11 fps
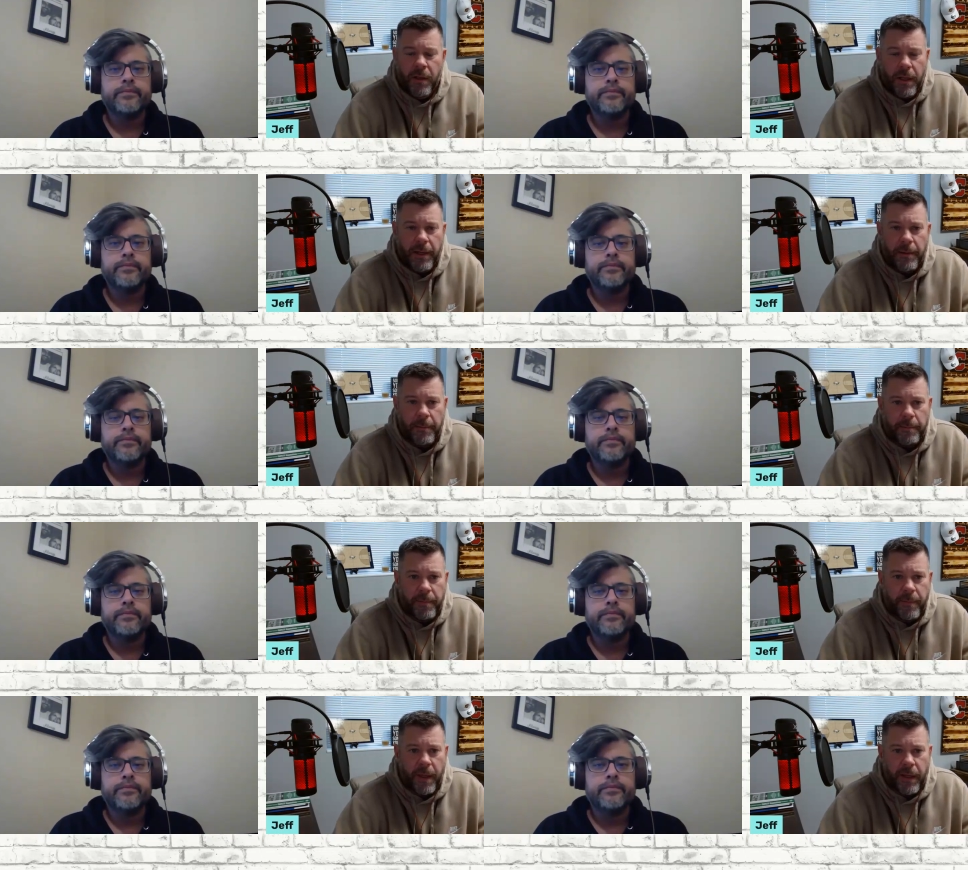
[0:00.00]

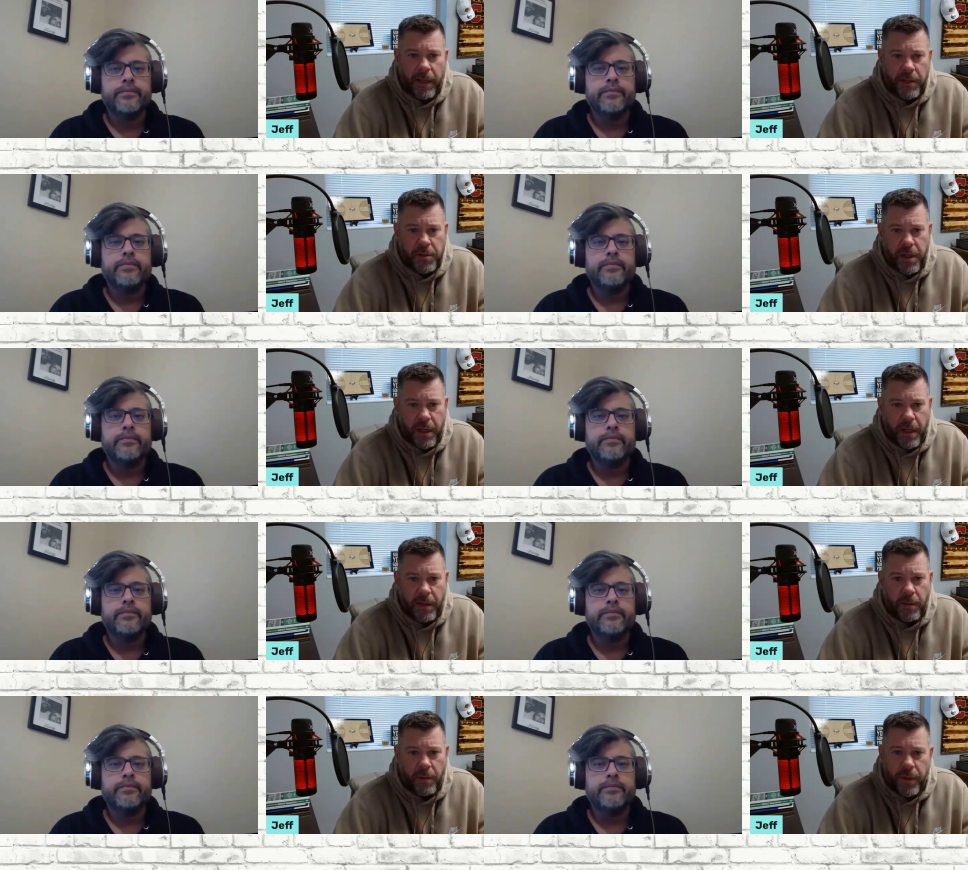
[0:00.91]
Speaker 1: Um, and like you said,
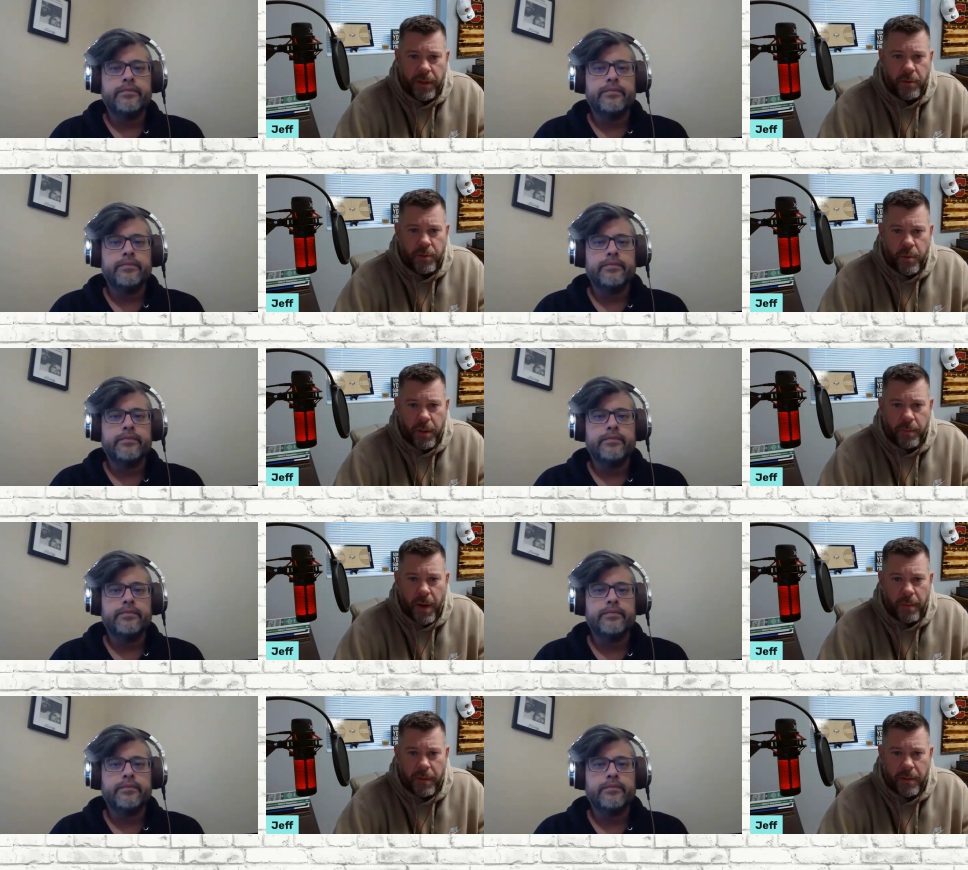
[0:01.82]
I don't think there's really
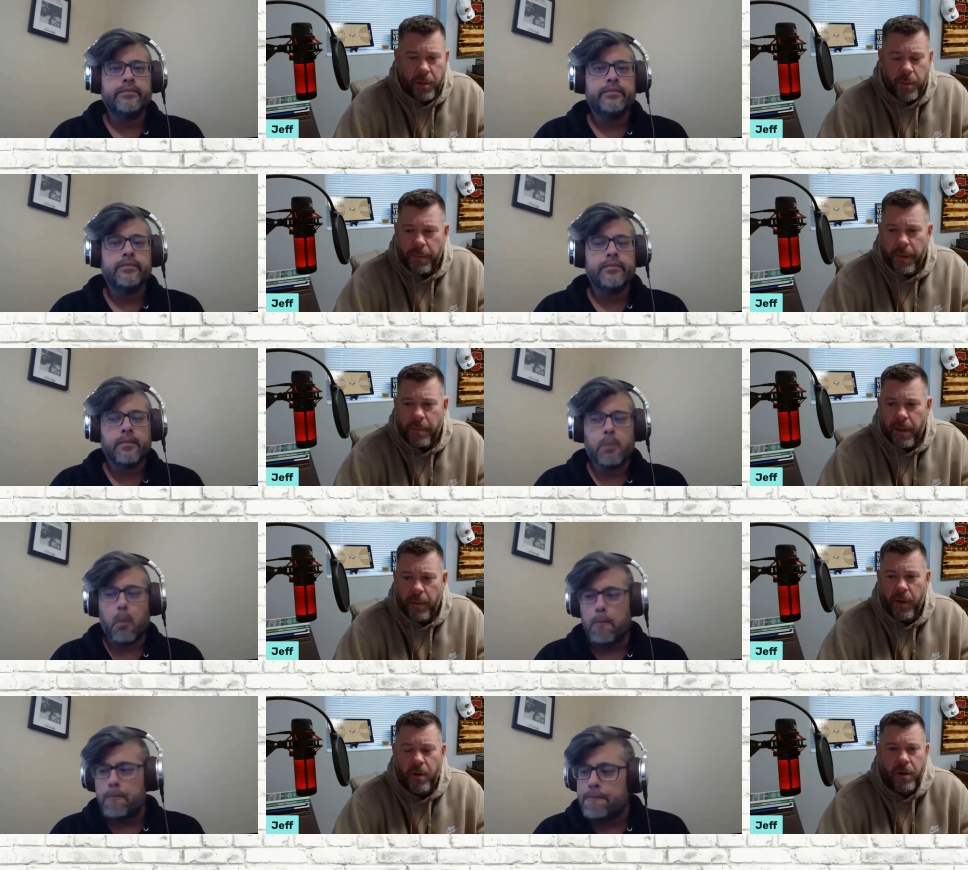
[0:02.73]
probably too many people
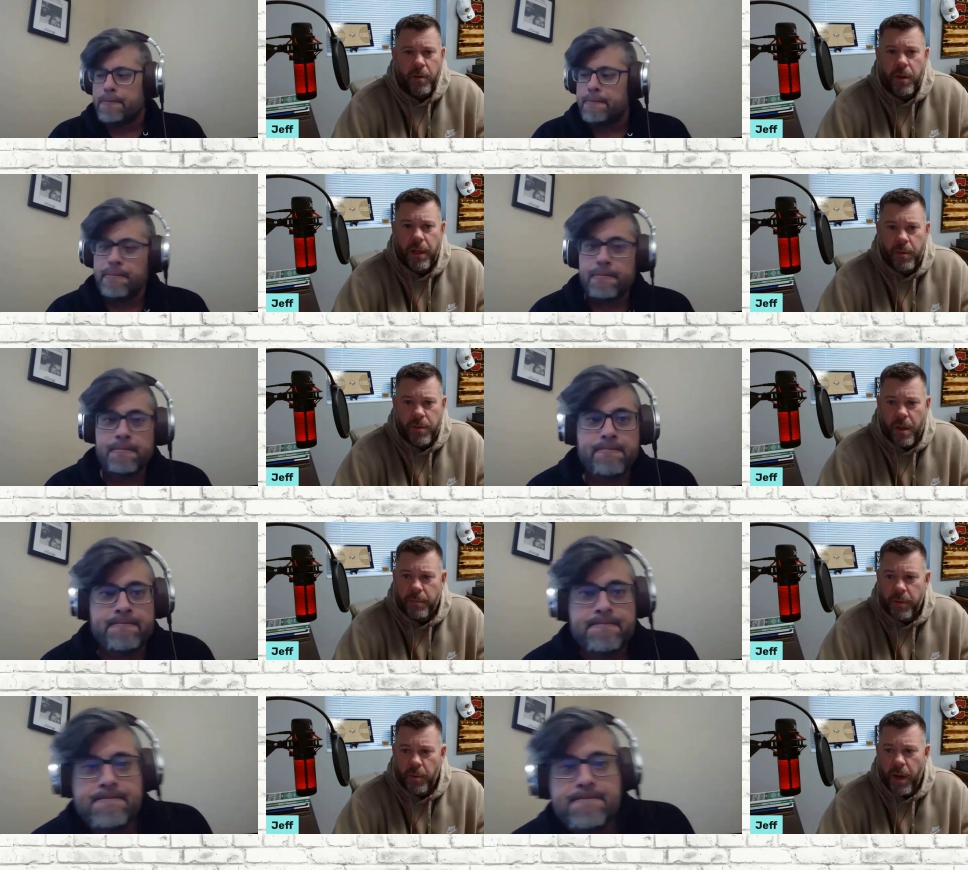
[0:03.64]
that would argue that he was
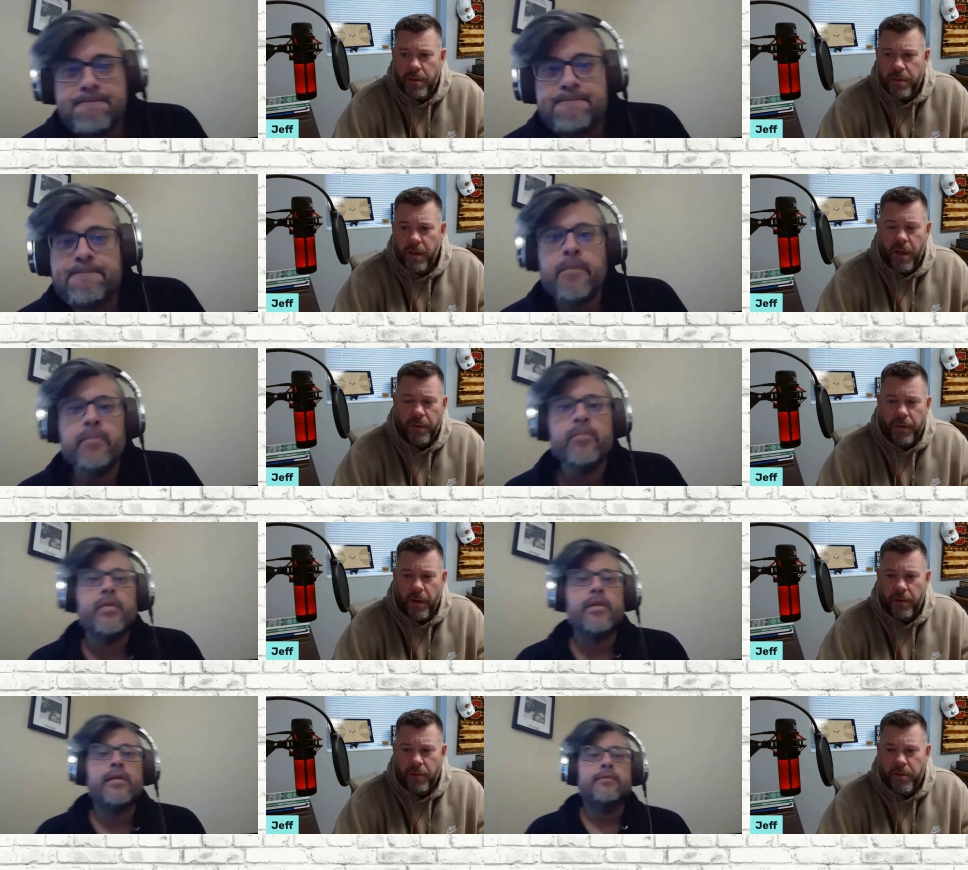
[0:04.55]
up two rounds to
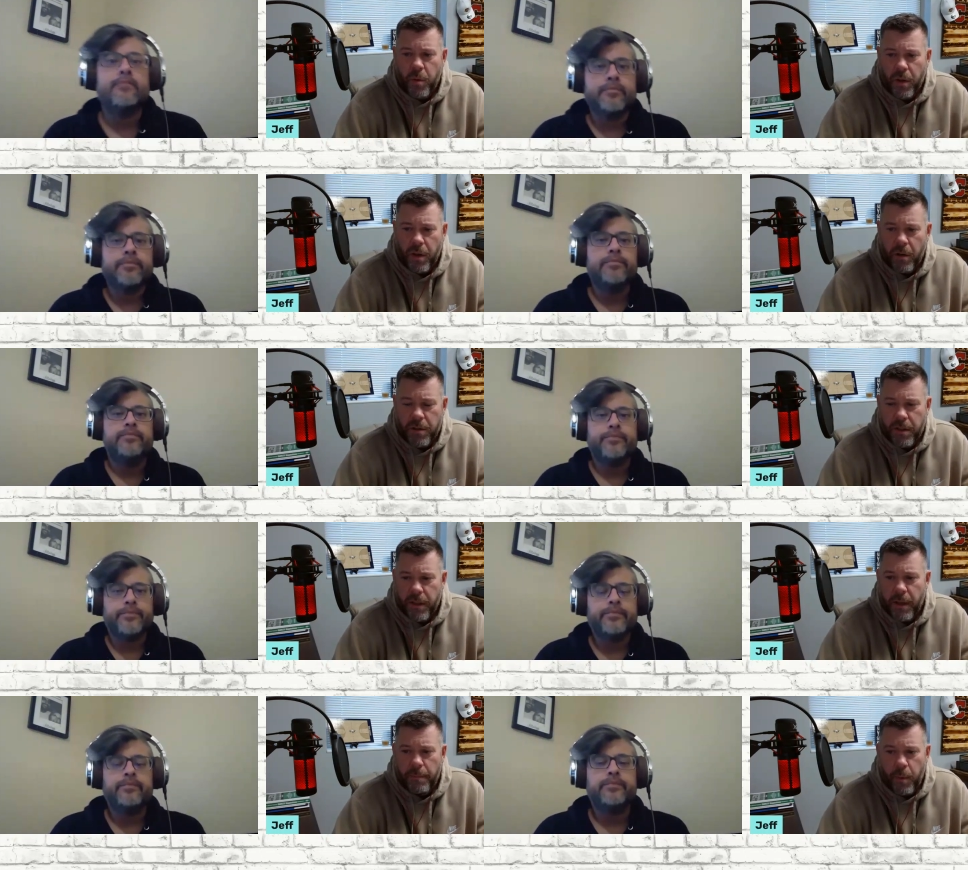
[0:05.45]
nothing on the scorecards
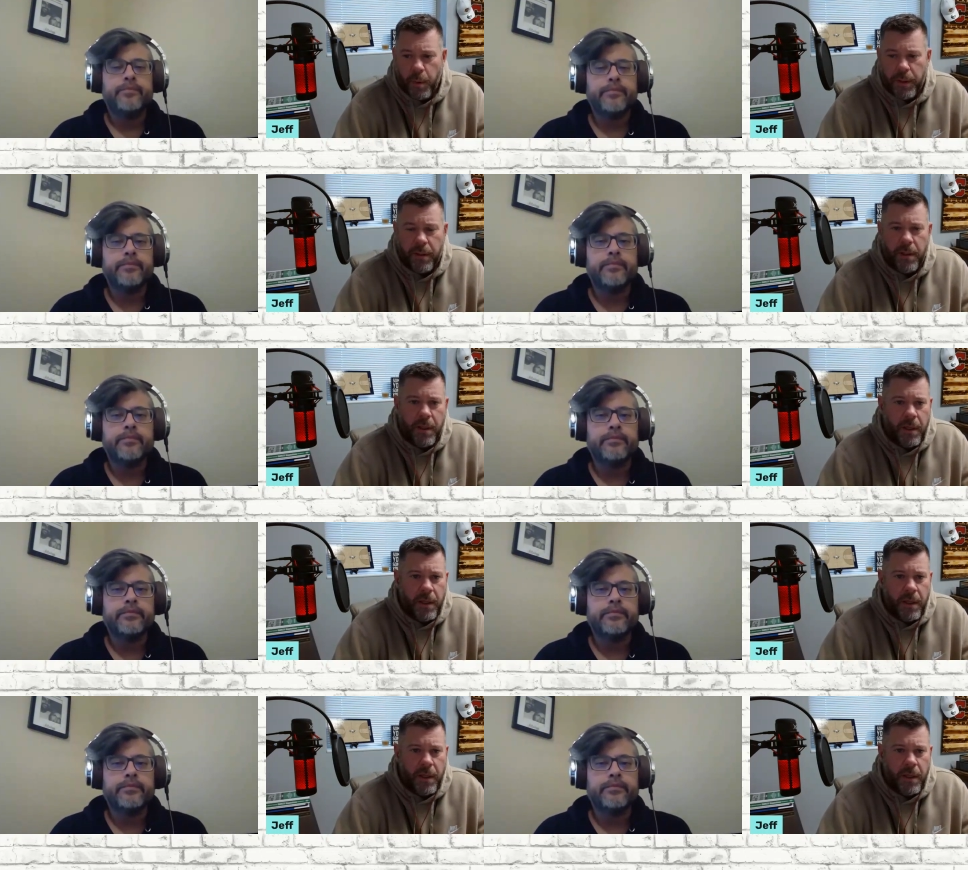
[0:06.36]
at that point.